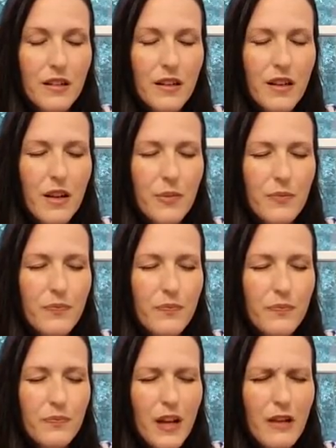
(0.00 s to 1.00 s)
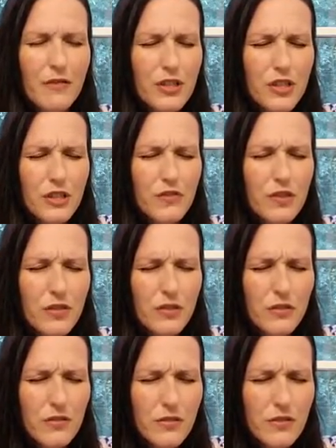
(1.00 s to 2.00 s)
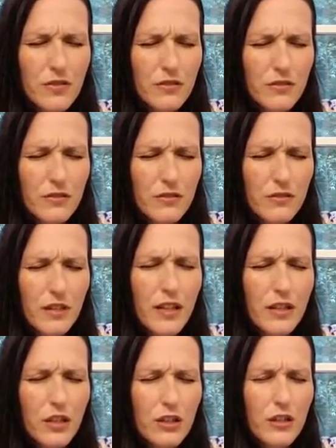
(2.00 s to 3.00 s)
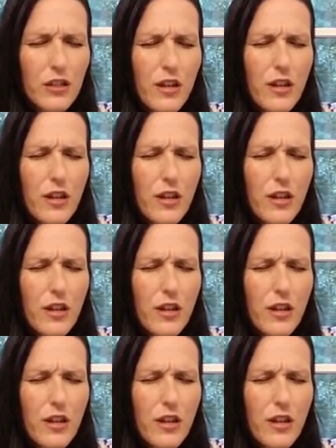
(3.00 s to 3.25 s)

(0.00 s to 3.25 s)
Um, I received your your letter